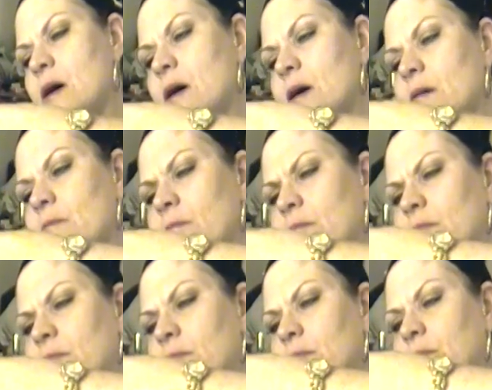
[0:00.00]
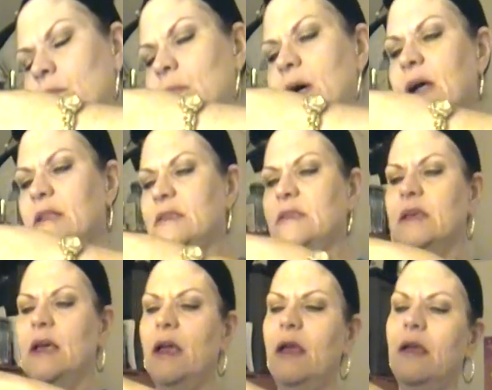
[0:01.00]
I'd
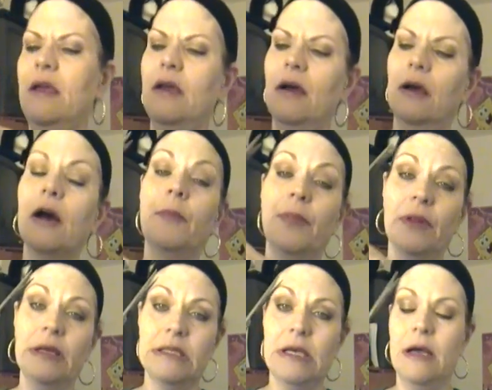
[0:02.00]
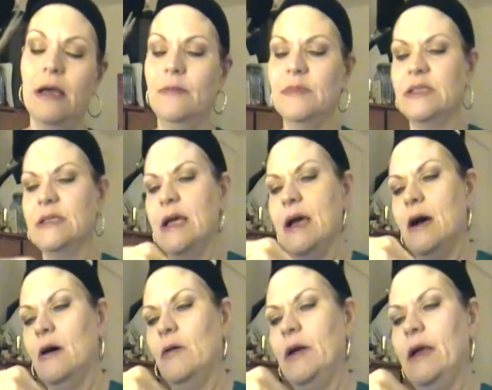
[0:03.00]
say a couple of times
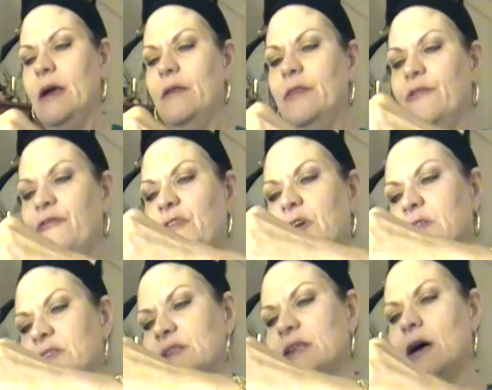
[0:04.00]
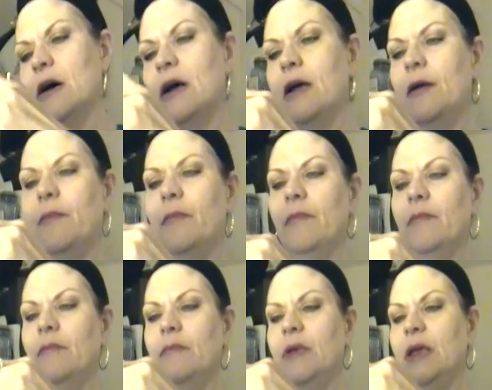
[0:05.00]
now. And the first time,
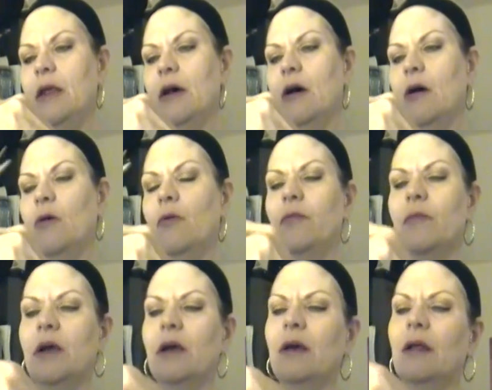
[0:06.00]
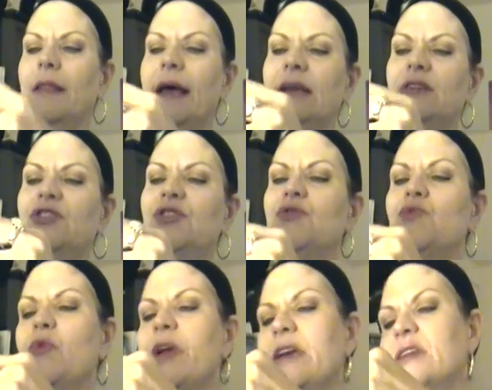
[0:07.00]
you know, like 2
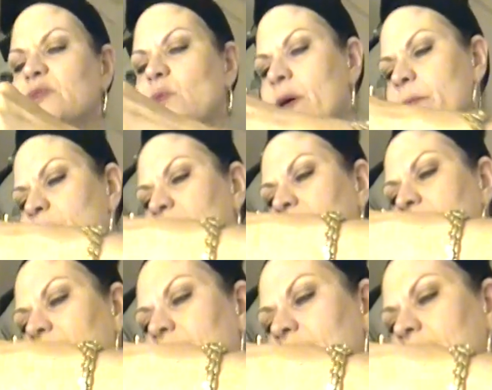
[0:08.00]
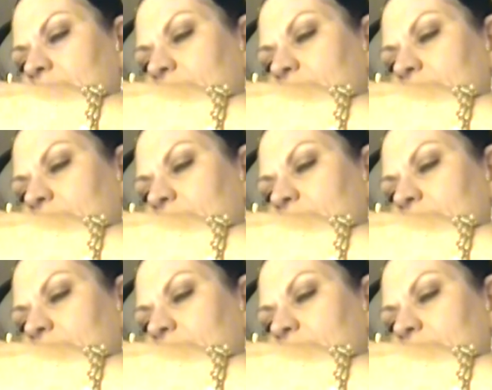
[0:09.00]
weeks went by